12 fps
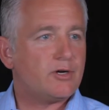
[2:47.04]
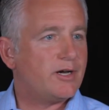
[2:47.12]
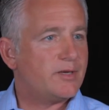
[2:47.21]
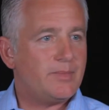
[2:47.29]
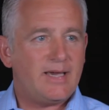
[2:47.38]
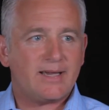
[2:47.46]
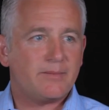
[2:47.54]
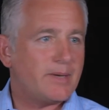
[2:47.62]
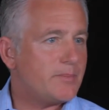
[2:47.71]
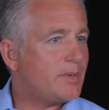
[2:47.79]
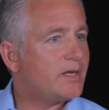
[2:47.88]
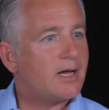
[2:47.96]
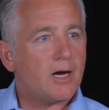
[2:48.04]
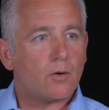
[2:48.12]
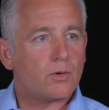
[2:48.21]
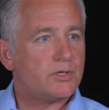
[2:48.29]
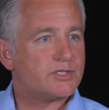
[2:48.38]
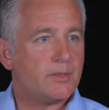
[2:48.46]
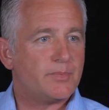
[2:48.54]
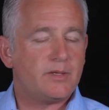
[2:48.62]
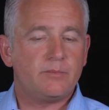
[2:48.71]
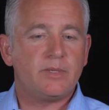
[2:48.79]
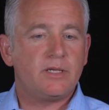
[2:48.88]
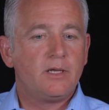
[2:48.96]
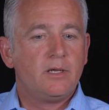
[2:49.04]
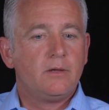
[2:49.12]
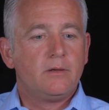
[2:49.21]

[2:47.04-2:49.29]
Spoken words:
to call you back, it might be an hour or something, but